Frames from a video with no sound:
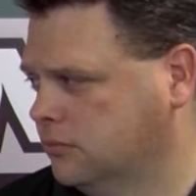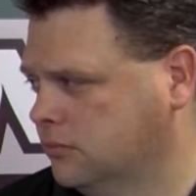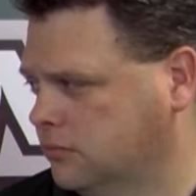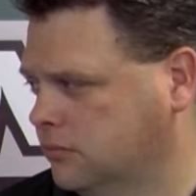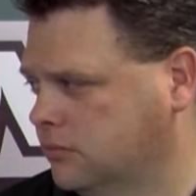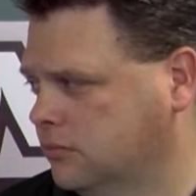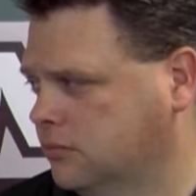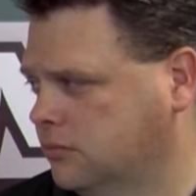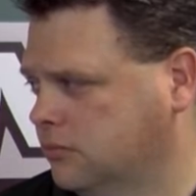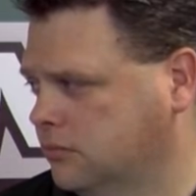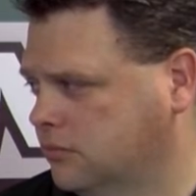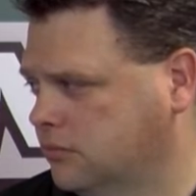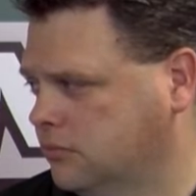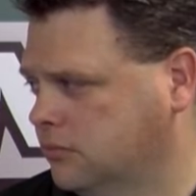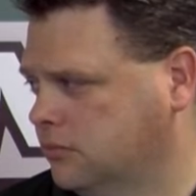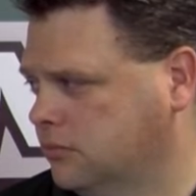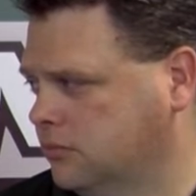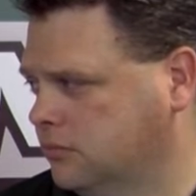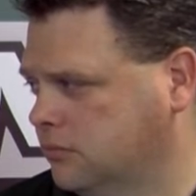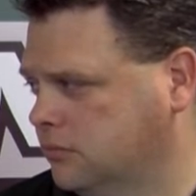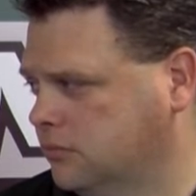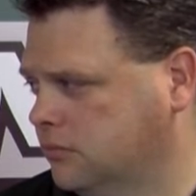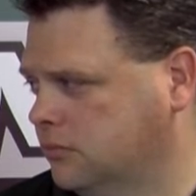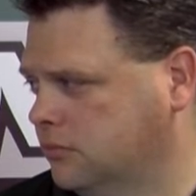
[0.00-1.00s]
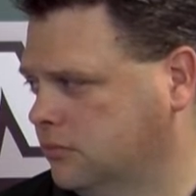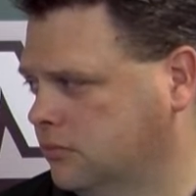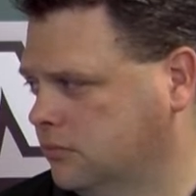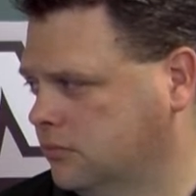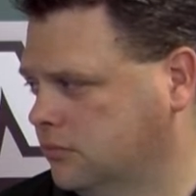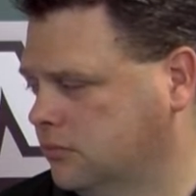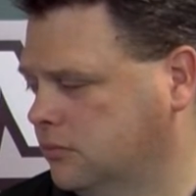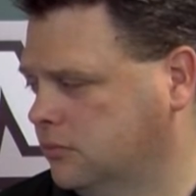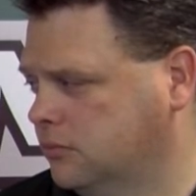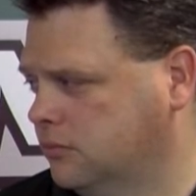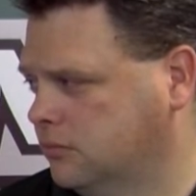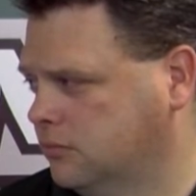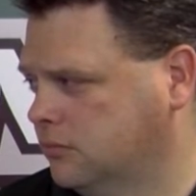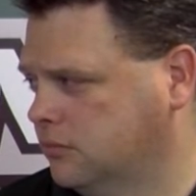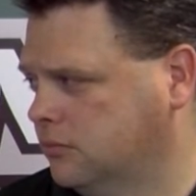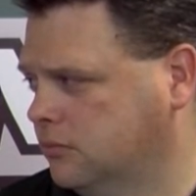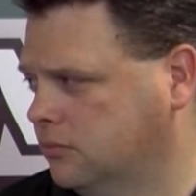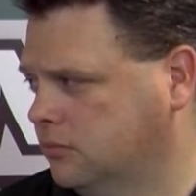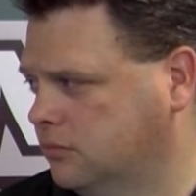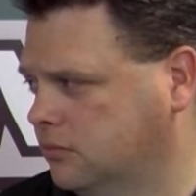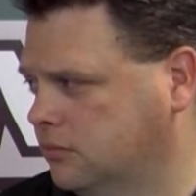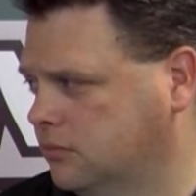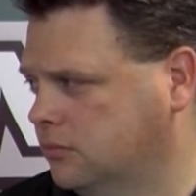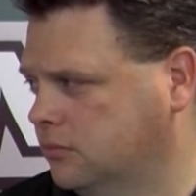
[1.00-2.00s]

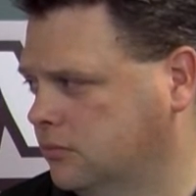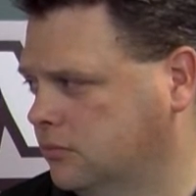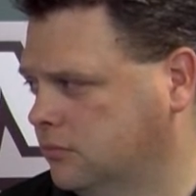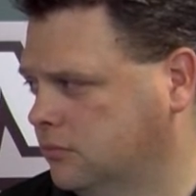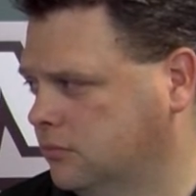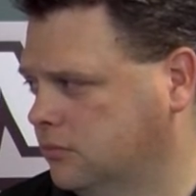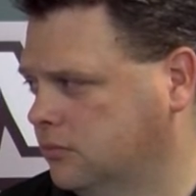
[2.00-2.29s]
(not speaking)